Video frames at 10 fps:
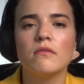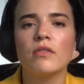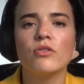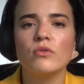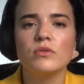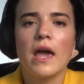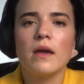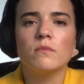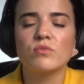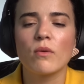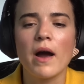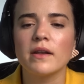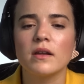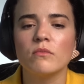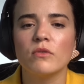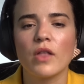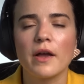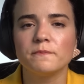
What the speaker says: that those games remind him of like,